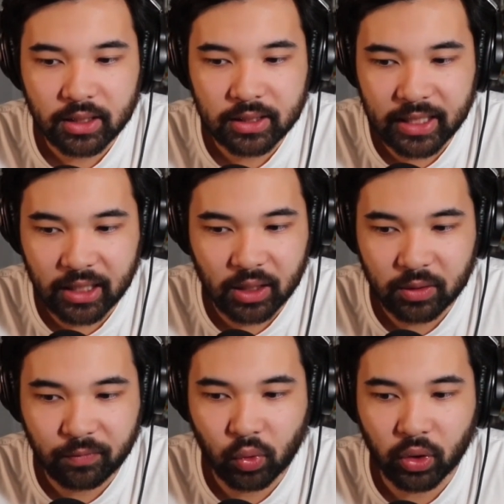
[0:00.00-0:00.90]
getting a
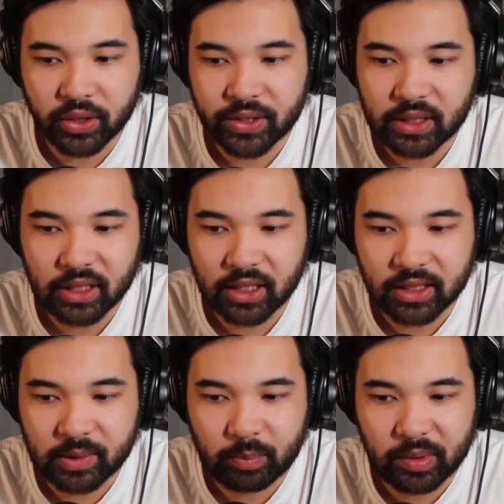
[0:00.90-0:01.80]
divorce,
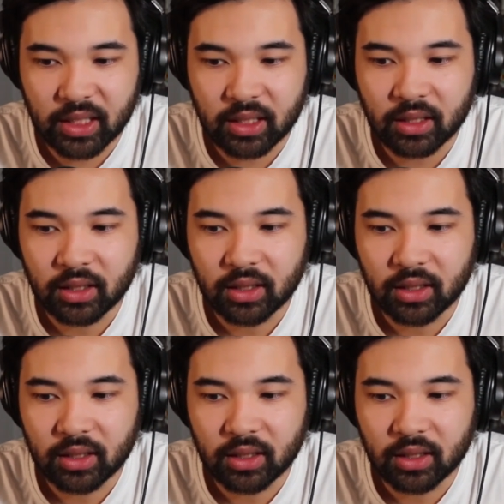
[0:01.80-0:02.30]
it's been,